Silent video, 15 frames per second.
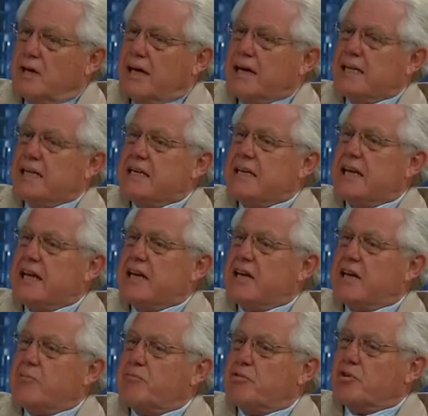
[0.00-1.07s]
I didn't
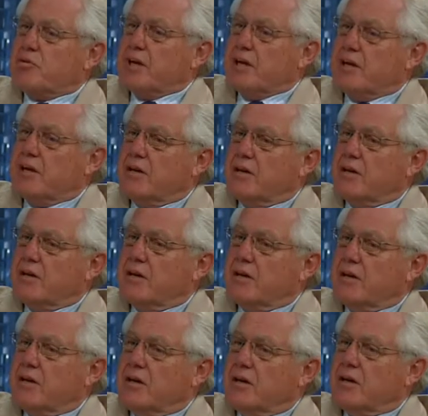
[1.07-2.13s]
end up doing. And what
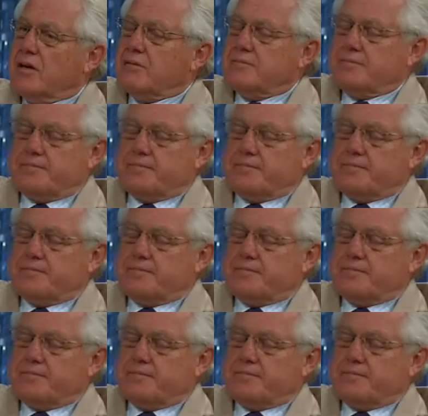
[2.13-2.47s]
was that?